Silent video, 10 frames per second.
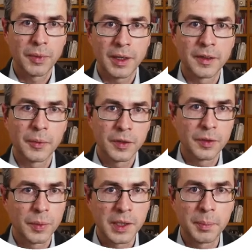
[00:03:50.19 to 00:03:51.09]
under which
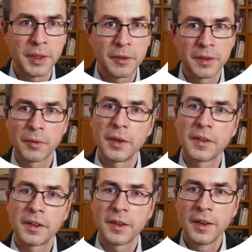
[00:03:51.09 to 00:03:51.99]
it will appear in the
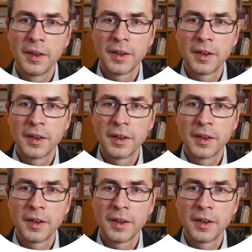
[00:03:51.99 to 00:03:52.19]
result.